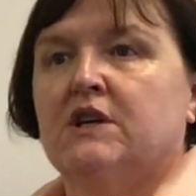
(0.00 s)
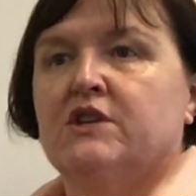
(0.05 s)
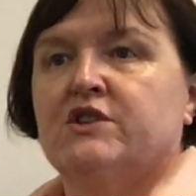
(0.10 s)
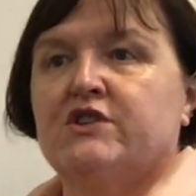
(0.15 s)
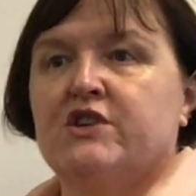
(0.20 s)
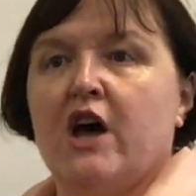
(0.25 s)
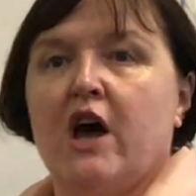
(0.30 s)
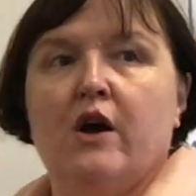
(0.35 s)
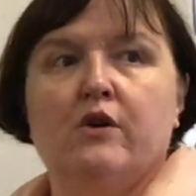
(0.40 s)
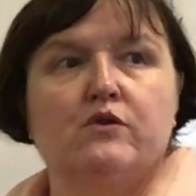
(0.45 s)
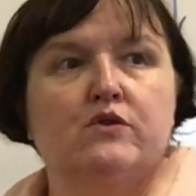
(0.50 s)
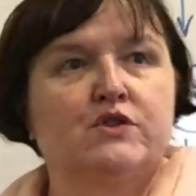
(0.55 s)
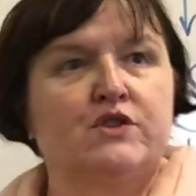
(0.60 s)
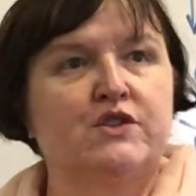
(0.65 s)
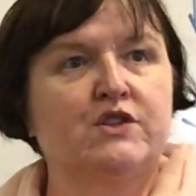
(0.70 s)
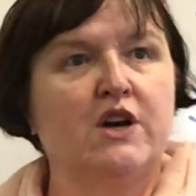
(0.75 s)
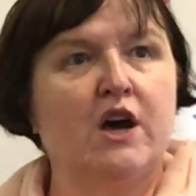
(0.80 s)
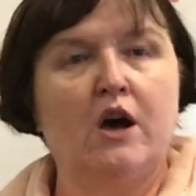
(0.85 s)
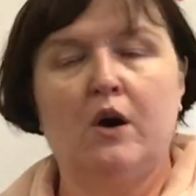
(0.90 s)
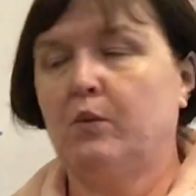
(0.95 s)
So,
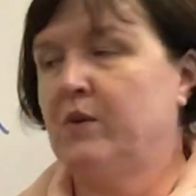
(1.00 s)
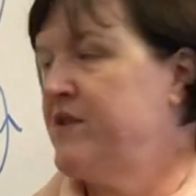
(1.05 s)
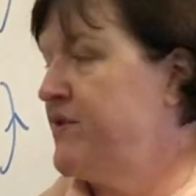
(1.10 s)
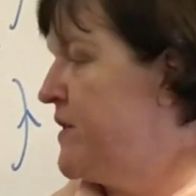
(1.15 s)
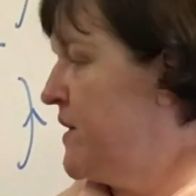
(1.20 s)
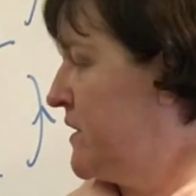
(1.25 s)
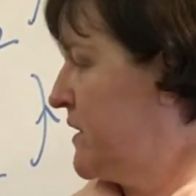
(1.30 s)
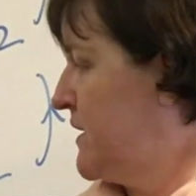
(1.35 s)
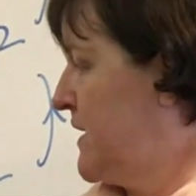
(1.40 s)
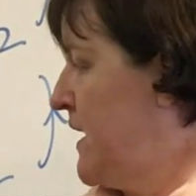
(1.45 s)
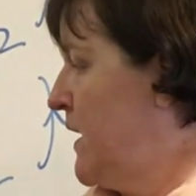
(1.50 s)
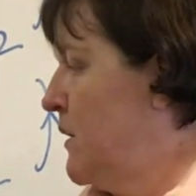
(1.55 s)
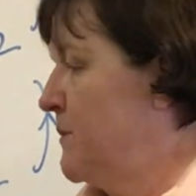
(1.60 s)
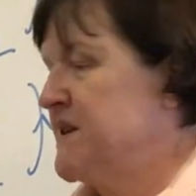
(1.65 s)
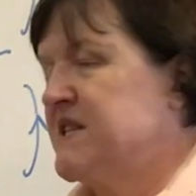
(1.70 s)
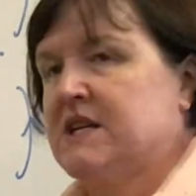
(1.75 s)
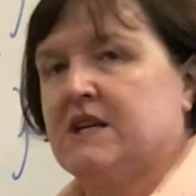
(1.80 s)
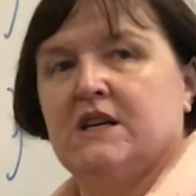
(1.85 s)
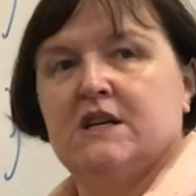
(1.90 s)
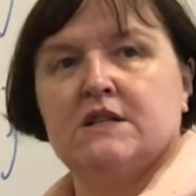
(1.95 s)
start with the
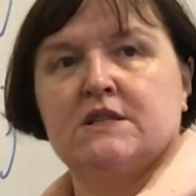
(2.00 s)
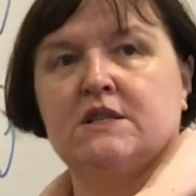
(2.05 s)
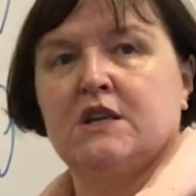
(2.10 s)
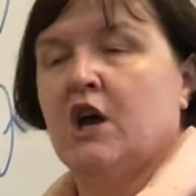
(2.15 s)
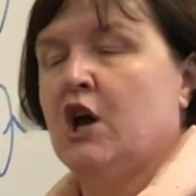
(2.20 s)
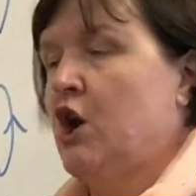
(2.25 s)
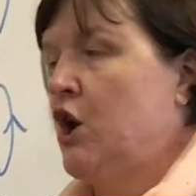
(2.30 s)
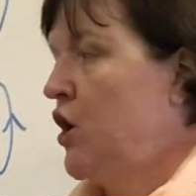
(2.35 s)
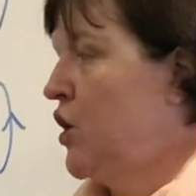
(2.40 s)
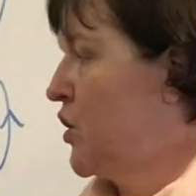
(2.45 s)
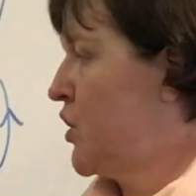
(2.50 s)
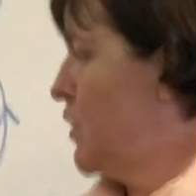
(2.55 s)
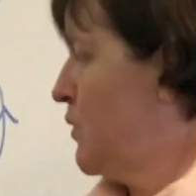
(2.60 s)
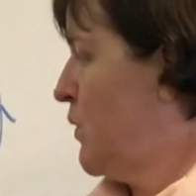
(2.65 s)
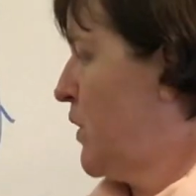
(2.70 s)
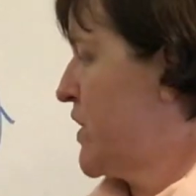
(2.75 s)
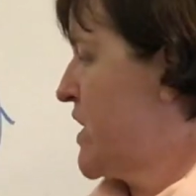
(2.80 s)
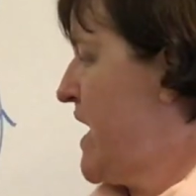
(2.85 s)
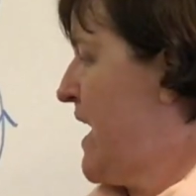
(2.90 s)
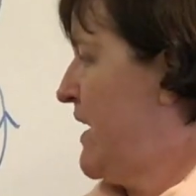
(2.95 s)
kilometres, look at
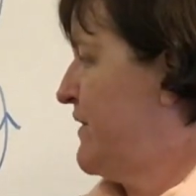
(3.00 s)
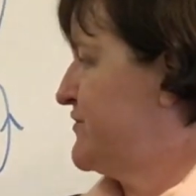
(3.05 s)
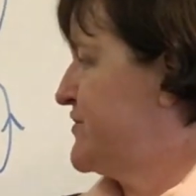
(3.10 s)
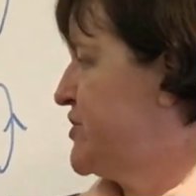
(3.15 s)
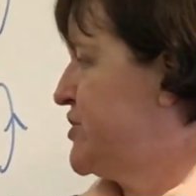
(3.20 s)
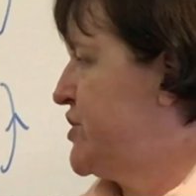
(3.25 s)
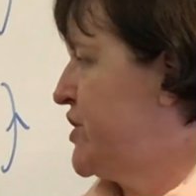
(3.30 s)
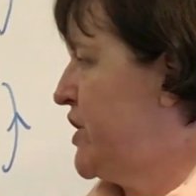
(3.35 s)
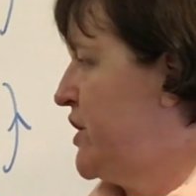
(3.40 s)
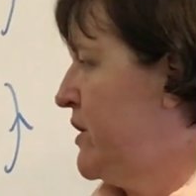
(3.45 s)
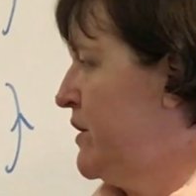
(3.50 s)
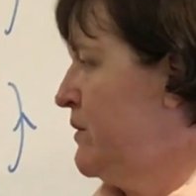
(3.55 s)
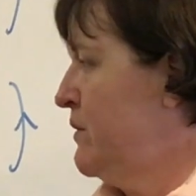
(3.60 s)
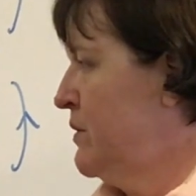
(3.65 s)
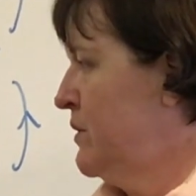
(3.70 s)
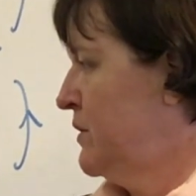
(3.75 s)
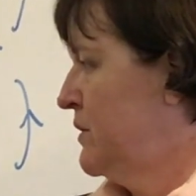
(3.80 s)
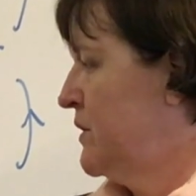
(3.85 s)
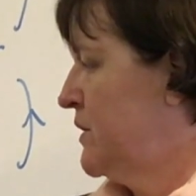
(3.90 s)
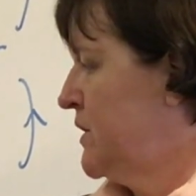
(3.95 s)
what you have to do.
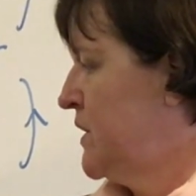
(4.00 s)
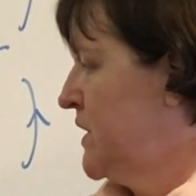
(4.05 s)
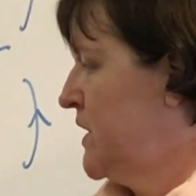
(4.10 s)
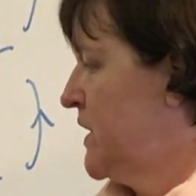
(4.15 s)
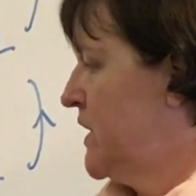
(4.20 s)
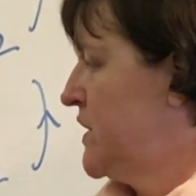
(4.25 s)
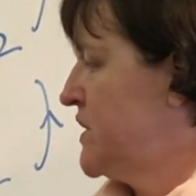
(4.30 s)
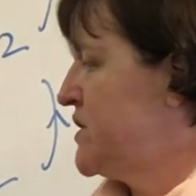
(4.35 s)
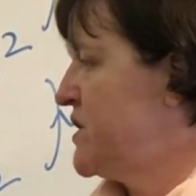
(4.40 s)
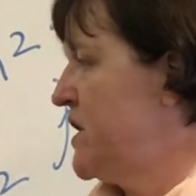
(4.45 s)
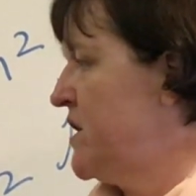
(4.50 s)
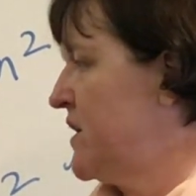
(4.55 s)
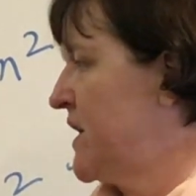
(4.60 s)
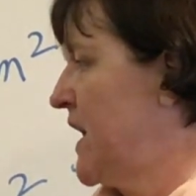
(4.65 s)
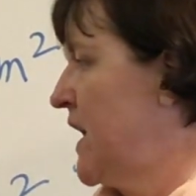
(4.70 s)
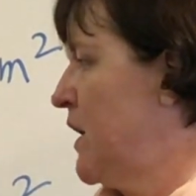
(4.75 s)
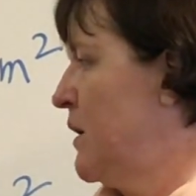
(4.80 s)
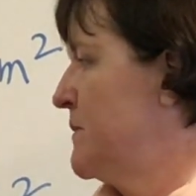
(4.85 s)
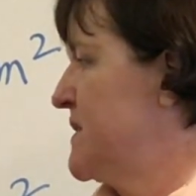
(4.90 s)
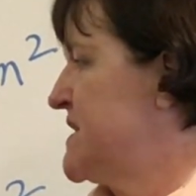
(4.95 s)
2
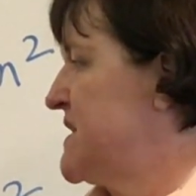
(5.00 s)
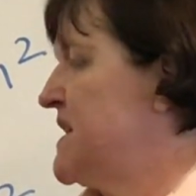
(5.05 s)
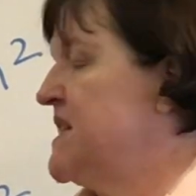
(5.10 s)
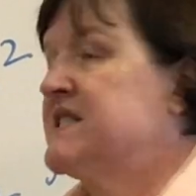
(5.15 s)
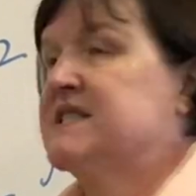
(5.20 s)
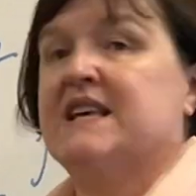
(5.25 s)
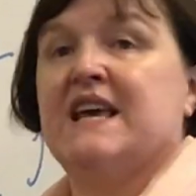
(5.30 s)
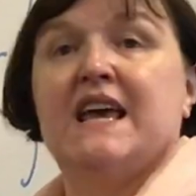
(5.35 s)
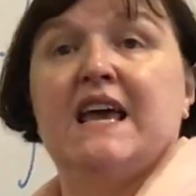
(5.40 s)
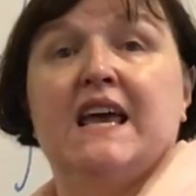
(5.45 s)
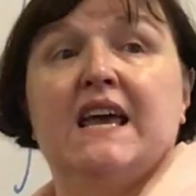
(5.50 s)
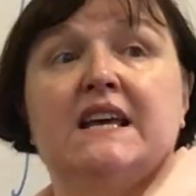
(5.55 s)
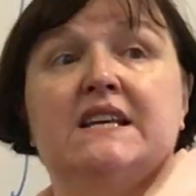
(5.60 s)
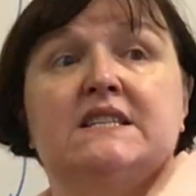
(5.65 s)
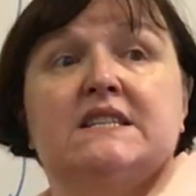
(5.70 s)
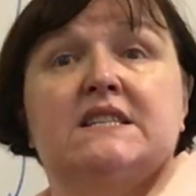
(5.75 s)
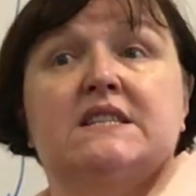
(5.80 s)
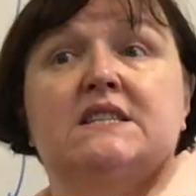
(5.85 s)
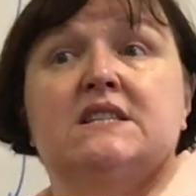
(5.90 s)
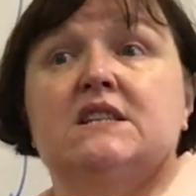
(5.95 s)
kilometres
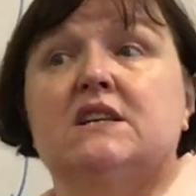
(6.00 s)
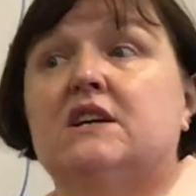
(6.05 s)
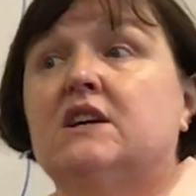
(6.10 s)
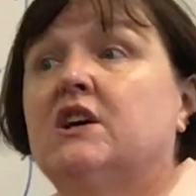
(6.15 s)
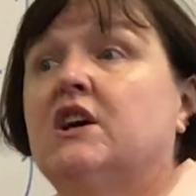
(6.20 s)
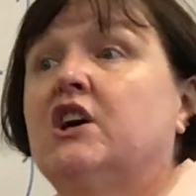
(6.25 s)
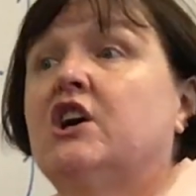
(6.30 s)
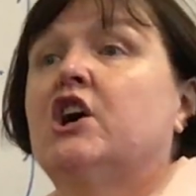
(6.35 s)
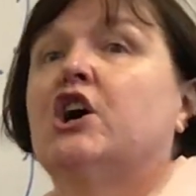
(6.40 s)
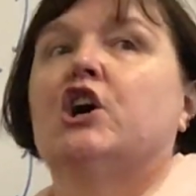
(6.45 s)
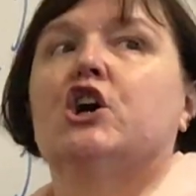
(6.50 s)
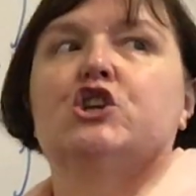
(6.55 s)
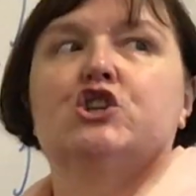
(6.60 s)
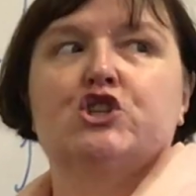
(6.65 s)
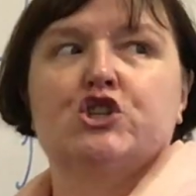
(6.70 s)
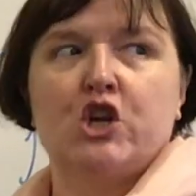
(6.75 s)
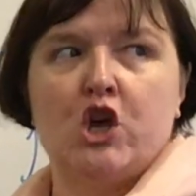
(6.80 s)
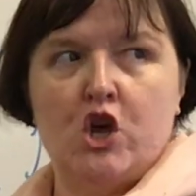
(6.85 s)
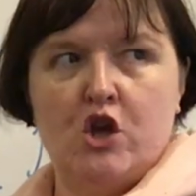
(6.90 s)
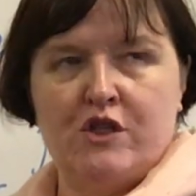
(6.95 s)
is
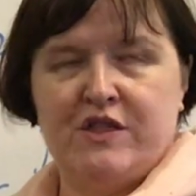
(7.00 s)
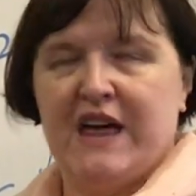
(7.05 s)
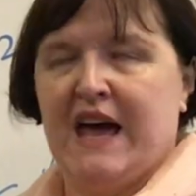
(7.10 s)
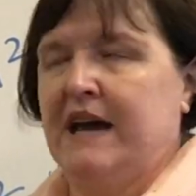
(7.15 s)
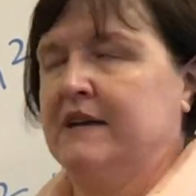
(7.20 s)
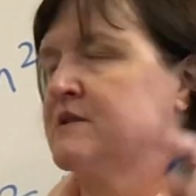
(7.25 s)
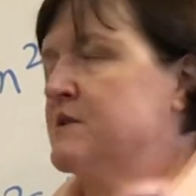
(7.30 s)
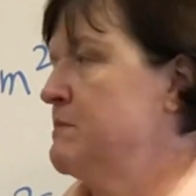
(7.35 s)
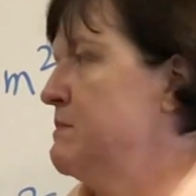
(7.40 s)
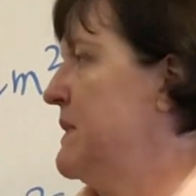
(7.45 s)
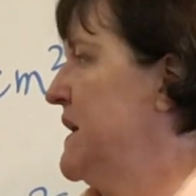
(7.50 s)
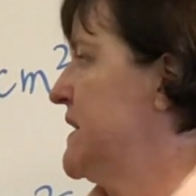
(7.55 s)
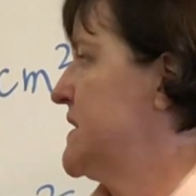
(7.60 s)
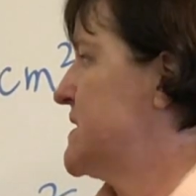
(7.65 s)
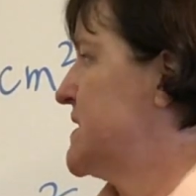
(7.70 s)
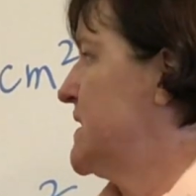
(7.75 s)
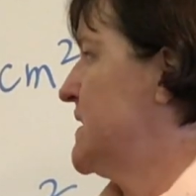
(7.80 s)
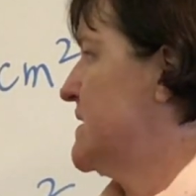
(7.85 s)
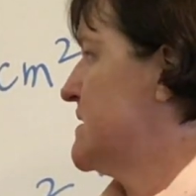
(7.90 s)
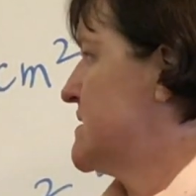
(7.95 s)
2,000
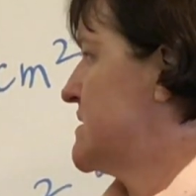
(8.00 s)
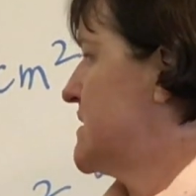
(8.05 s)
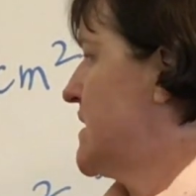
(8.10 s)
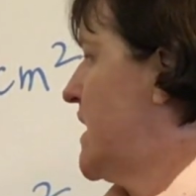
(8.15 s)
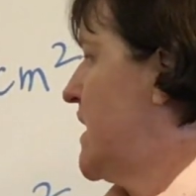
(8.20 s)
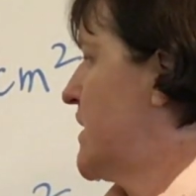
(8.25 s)
metres,